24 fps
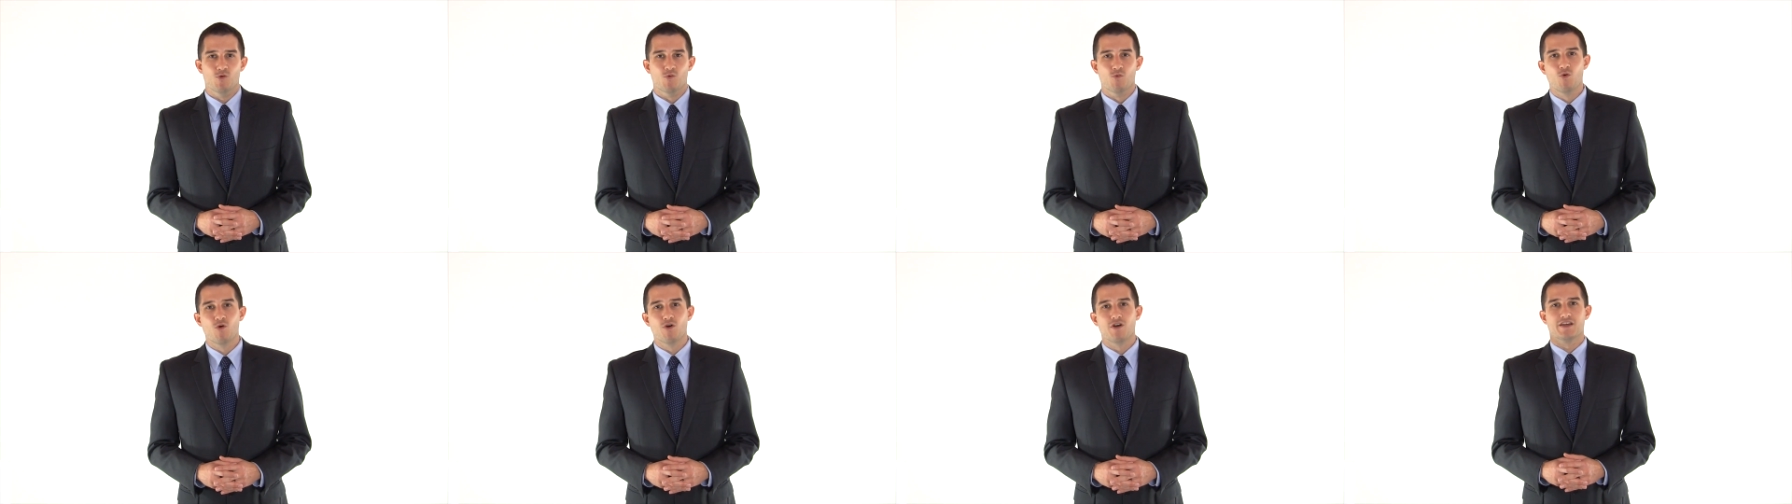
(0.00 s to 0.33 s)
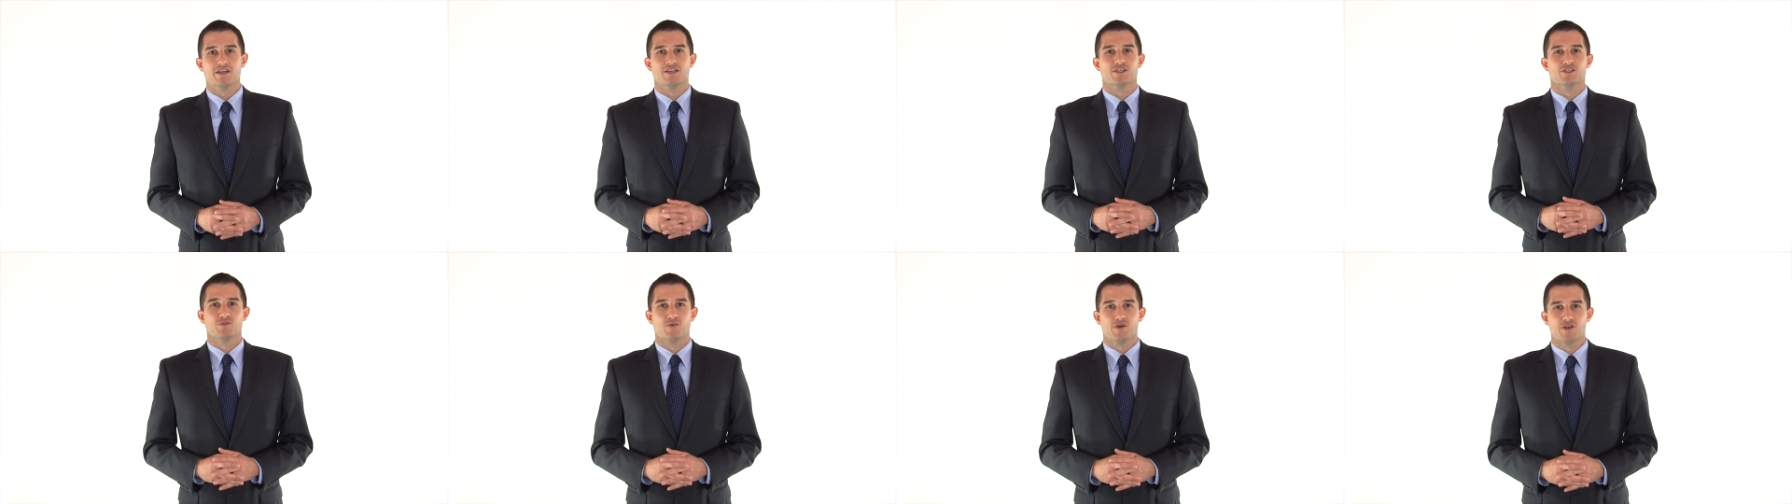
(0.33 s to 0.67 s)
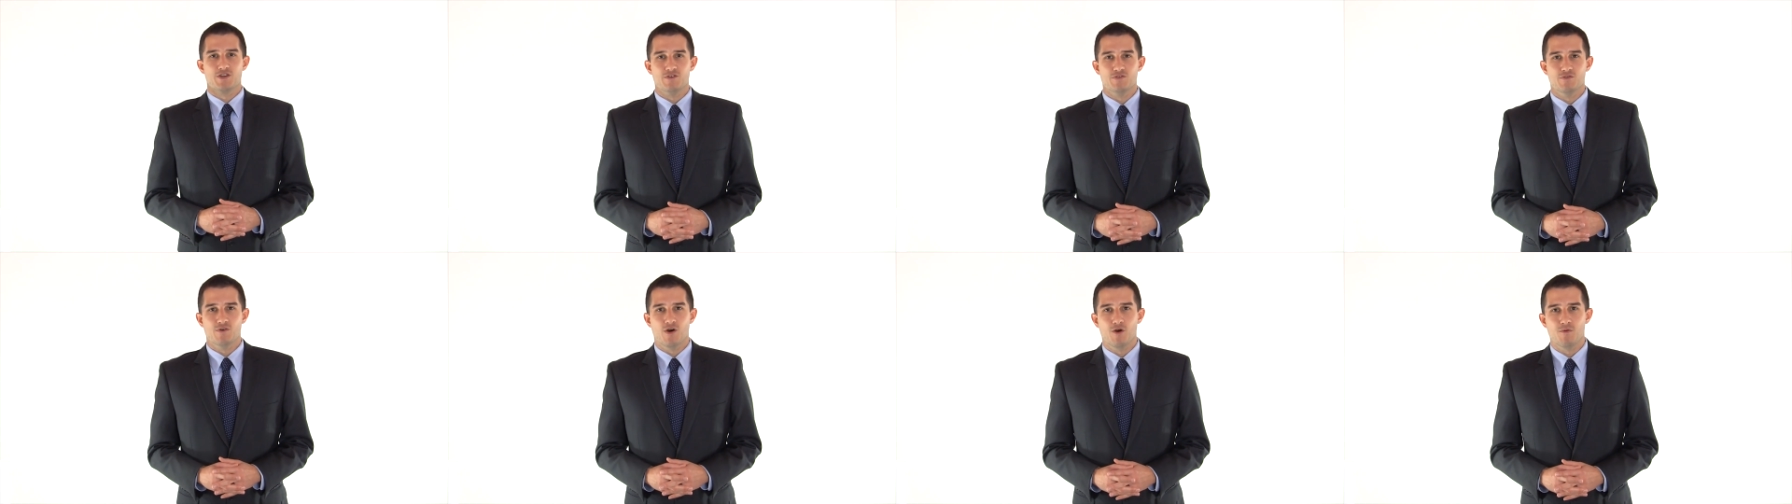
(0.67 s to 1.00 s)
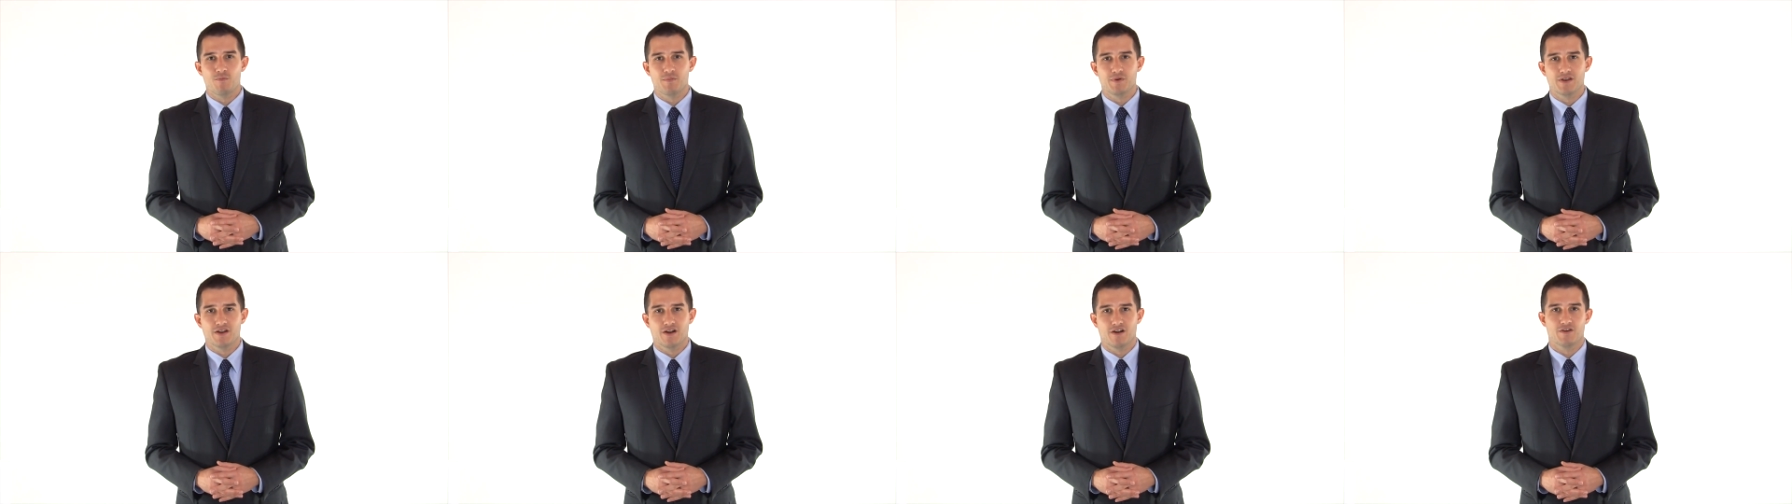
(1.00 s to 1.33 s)
warnings when you
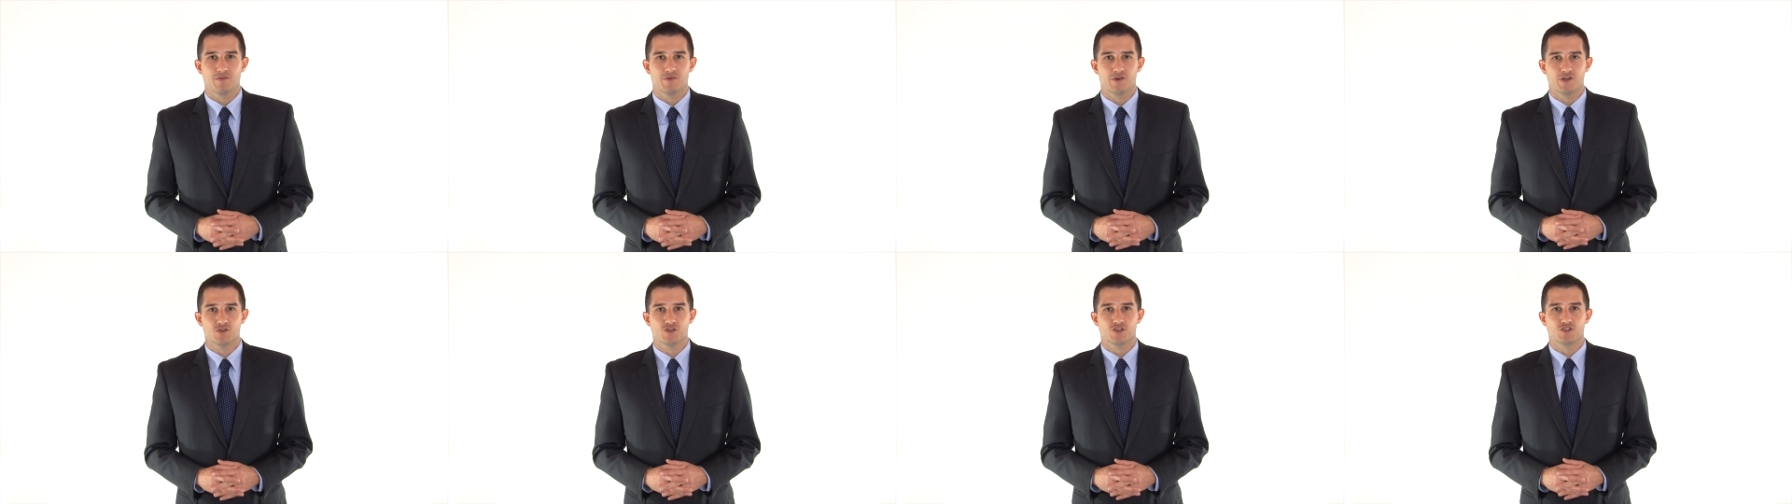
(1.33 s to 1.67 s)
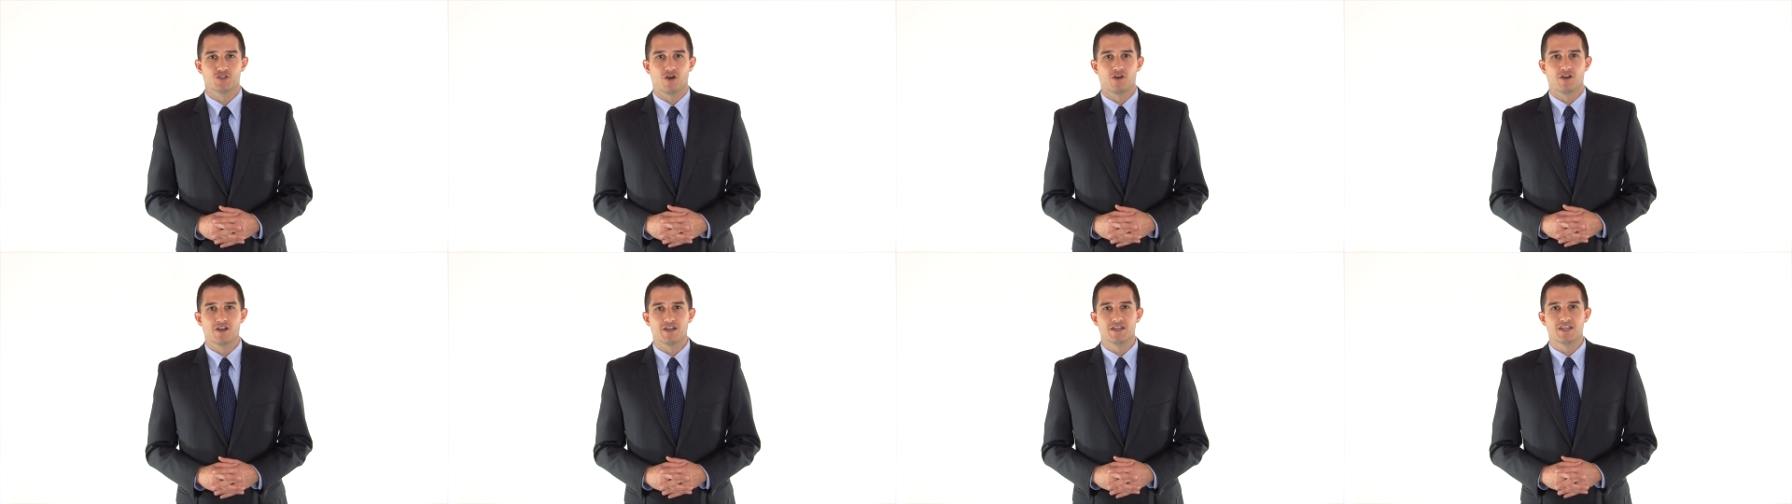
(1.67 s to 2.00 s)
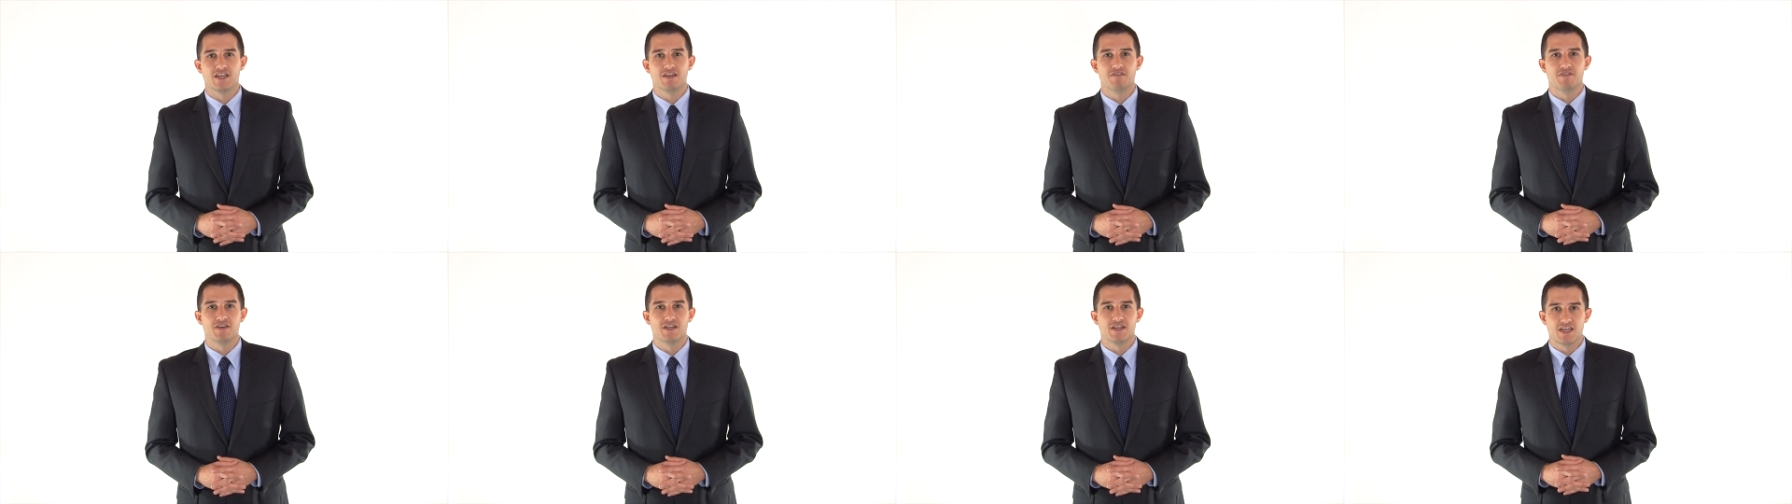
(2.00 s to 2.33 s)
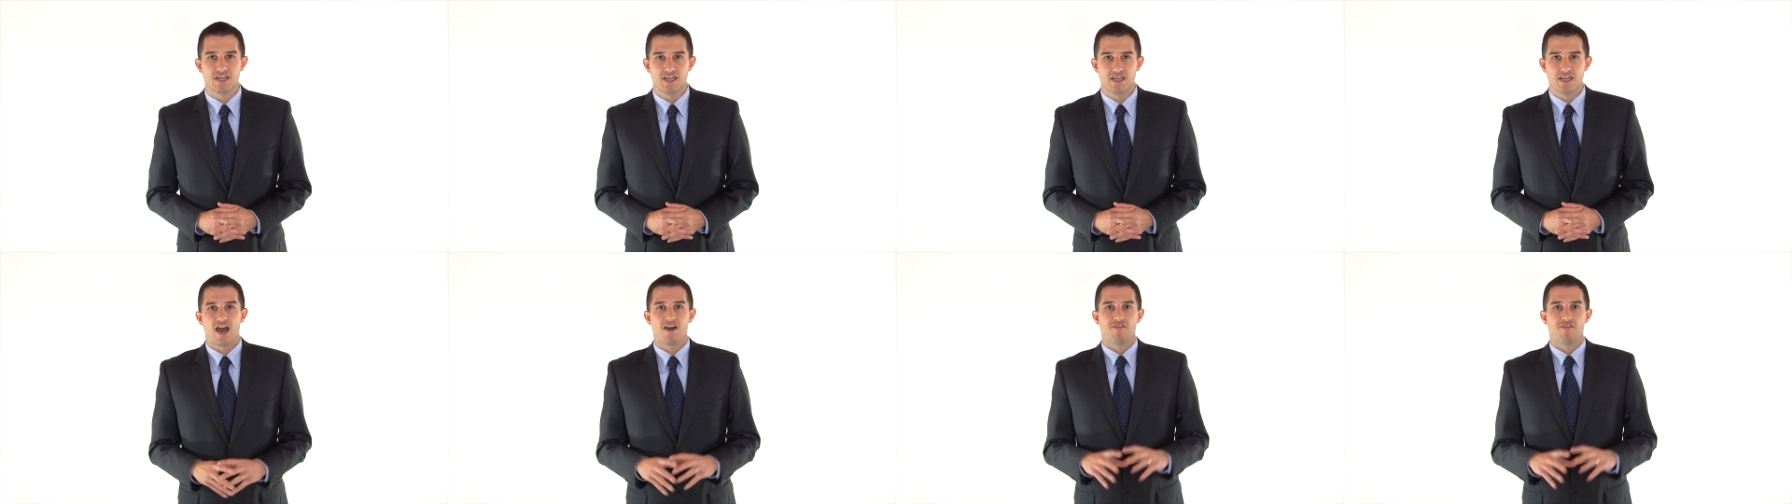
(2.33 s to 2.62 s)
open or when you start a DVD.